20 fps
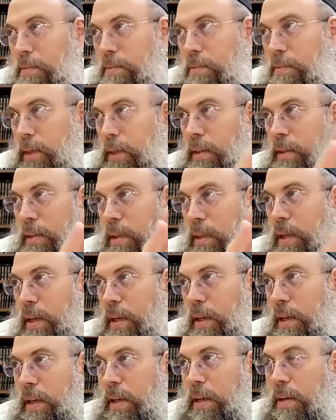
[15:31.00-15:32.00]
just
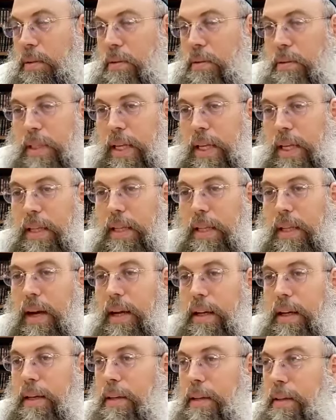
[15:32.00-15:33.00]
uh, you know stand in
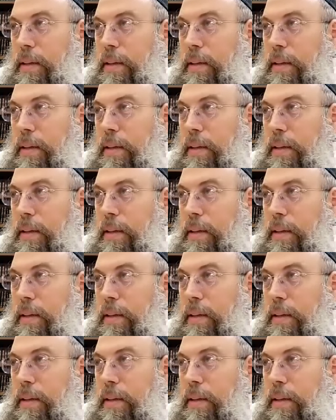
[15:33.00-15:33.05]
line.